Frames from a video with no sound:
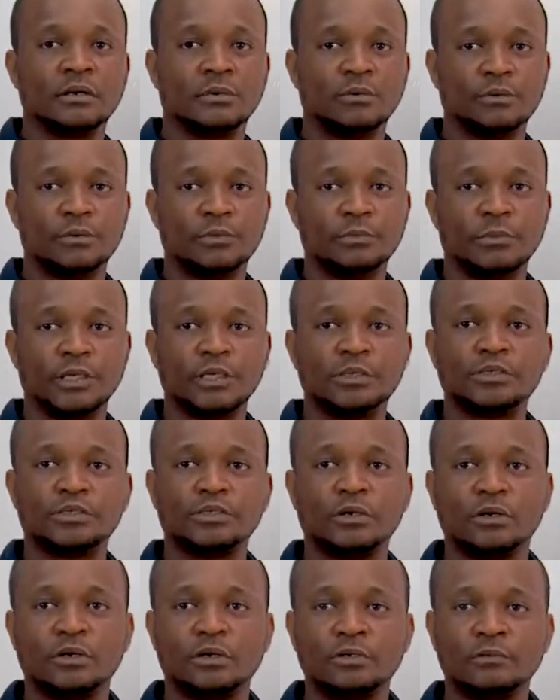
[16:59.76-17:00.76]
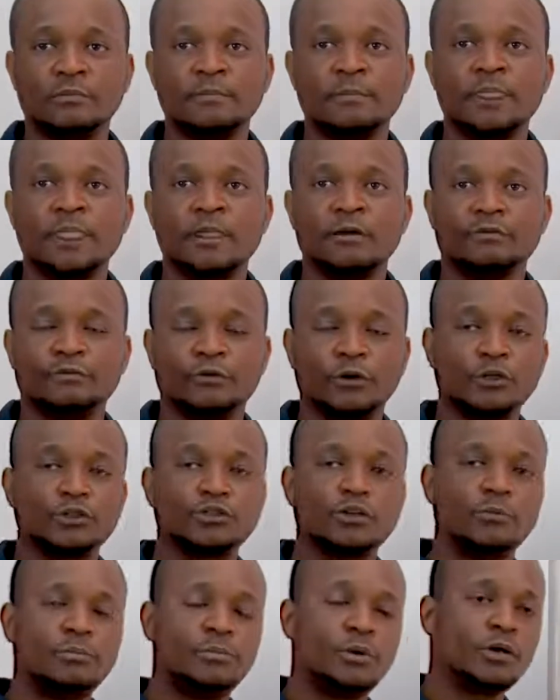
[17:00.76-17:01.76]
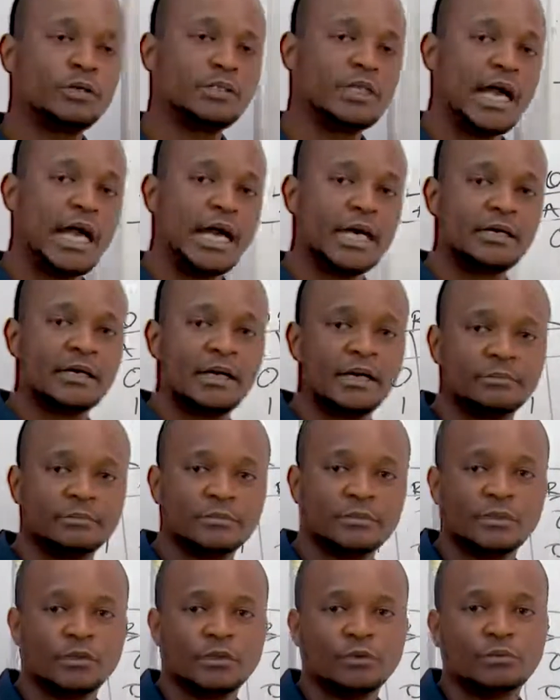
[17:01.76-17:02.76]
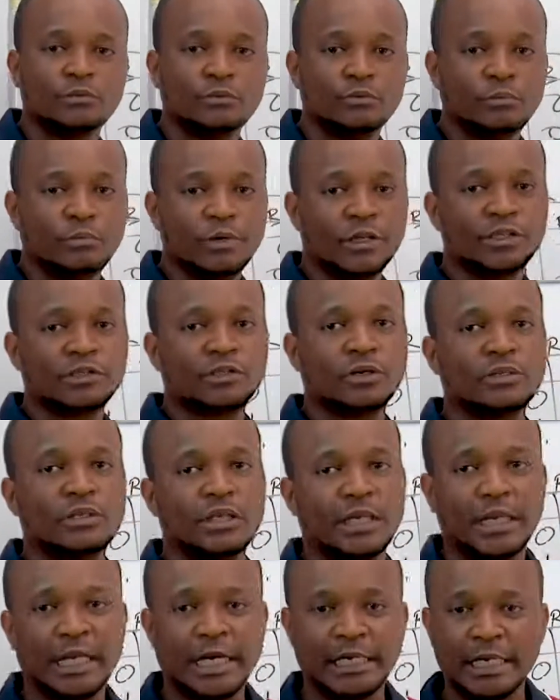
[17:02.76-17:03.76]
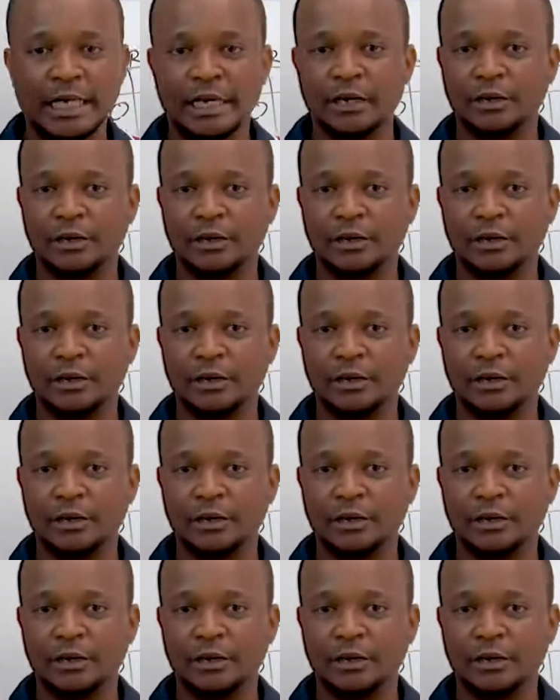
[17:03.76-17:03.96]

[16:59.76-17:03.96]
We mentioned function block diagram. We mentioned the ladder